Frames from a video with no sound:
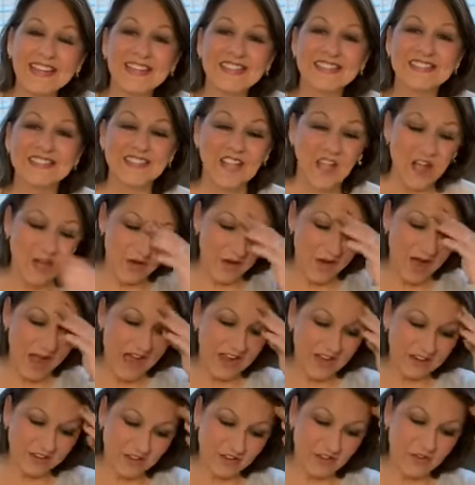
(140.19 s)
So
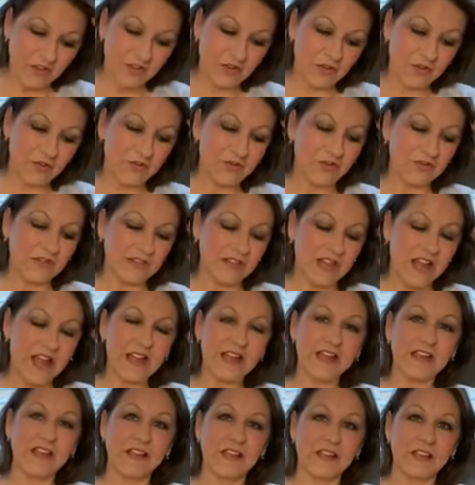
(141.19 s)
I do
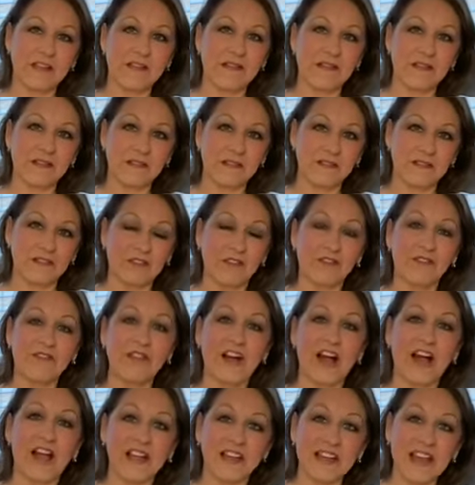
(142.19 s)
like to
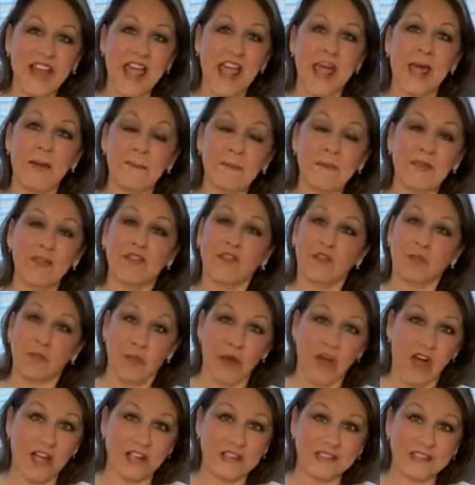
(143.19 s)
find happy
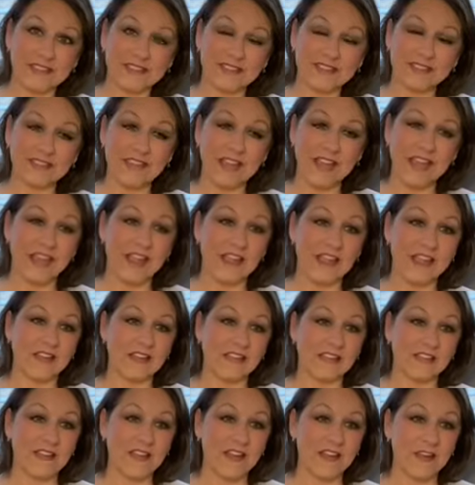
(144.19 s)
spots
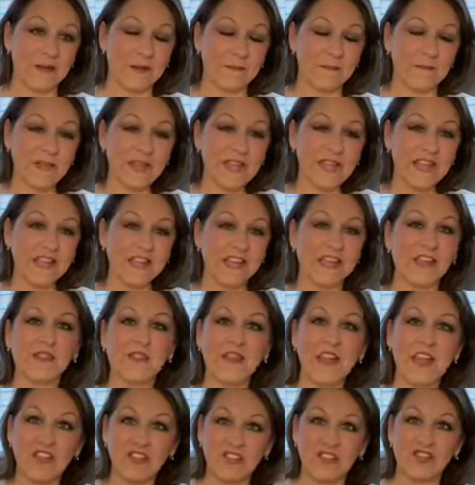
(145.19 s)
and get
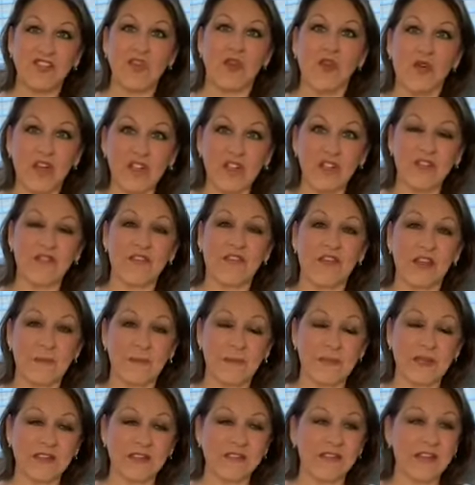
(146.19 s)
that joy
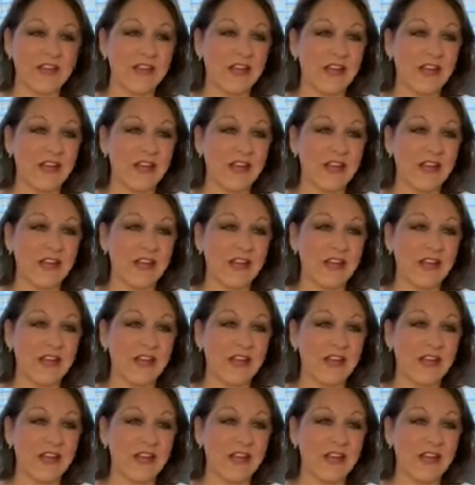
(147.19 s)
from it.